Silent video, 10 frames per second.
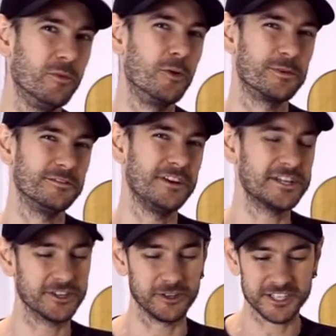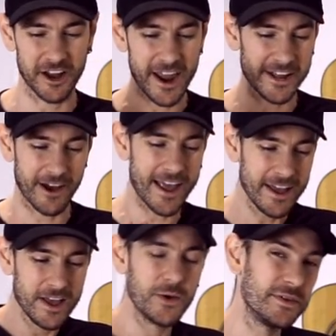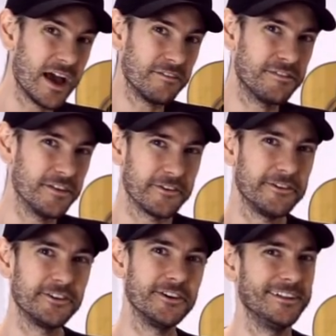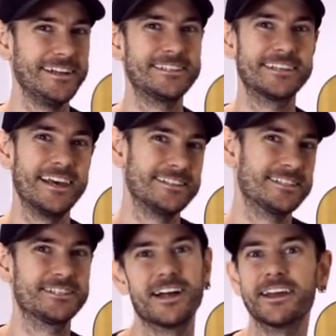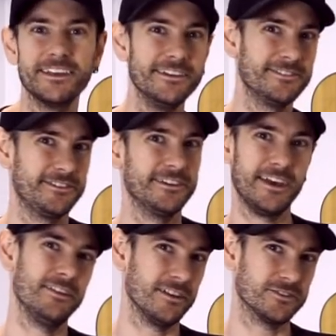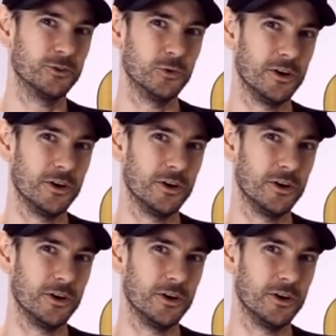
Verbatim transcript: more professional. So anyway, without further ado, let's get stuck into getting this all